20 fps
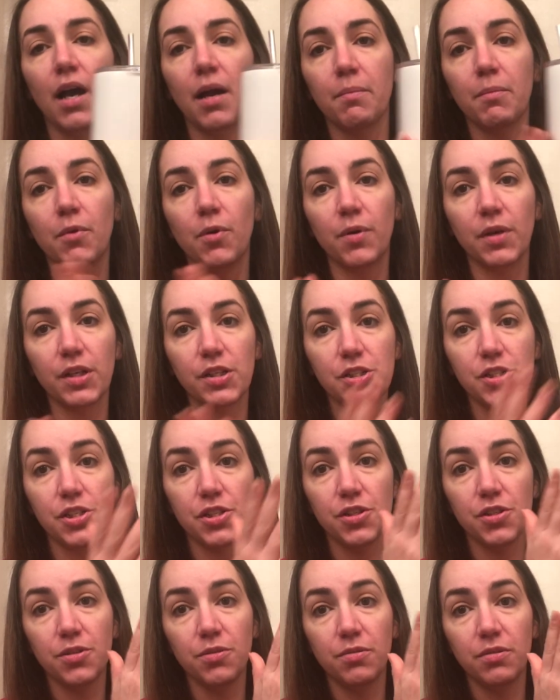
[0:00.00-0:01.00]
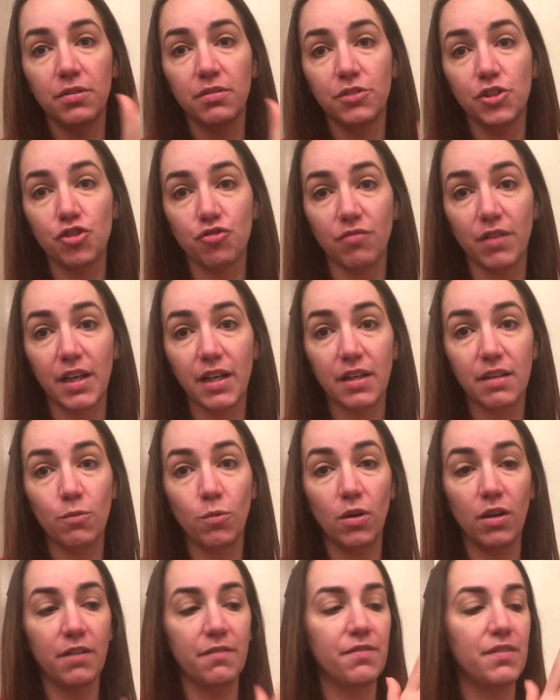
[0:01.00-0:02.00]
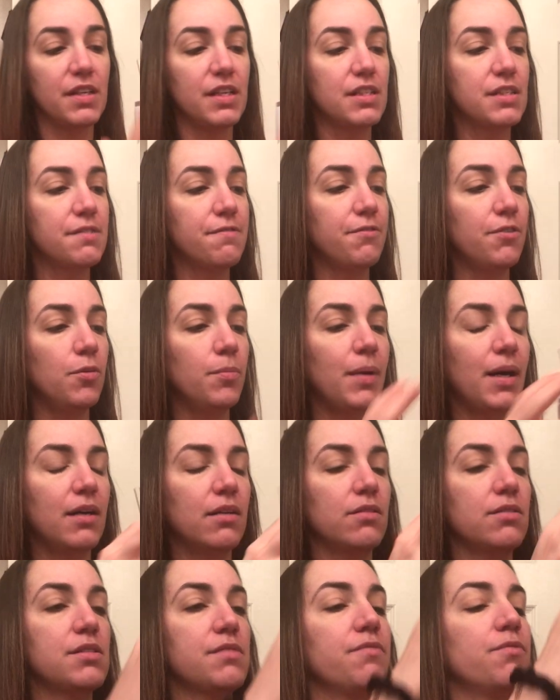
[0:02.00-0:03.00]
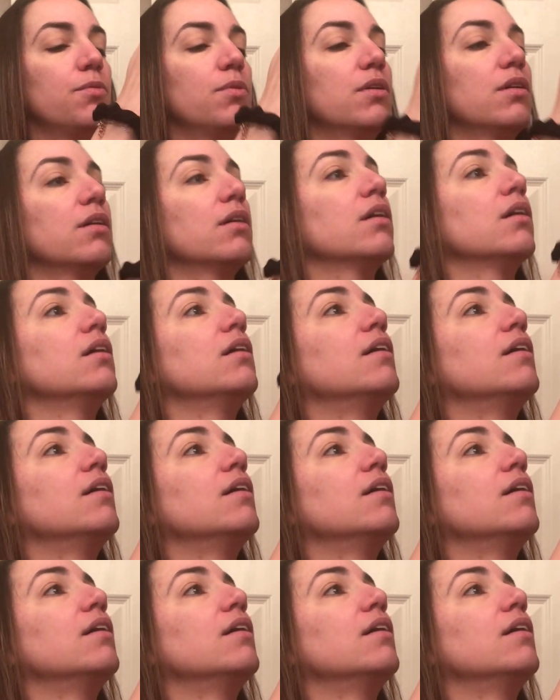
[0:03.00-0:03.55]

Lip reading: I'm going to drink one of these full bottles of water.